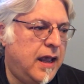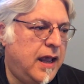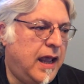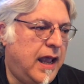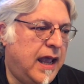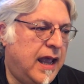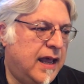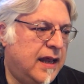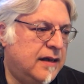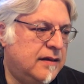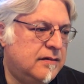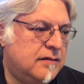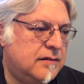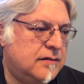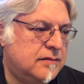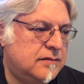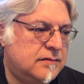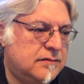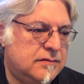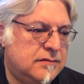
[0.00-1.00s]
And,
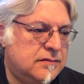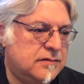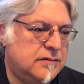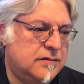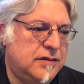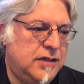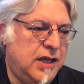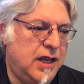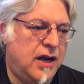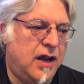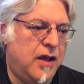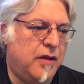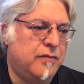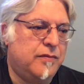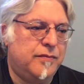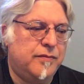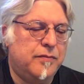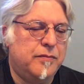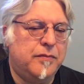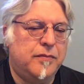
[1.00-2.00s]
you know,
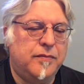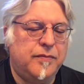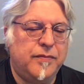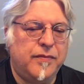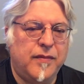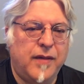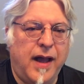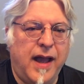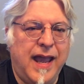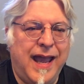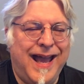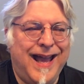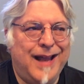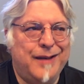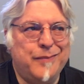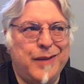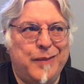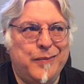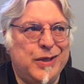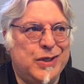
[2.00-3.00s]
I
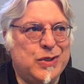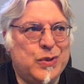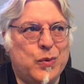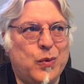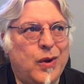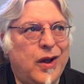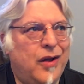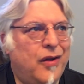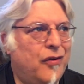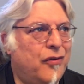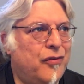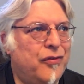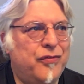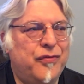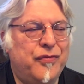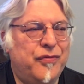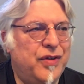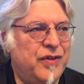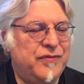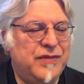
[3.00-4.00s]
had maybe 12,
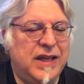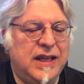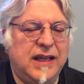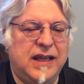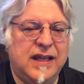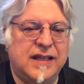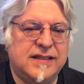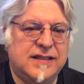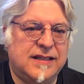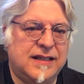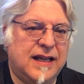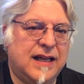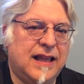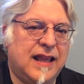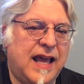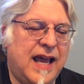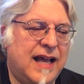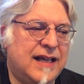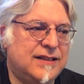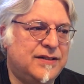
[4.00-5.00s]
15 kids in the
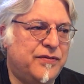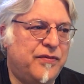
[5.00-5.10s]
class.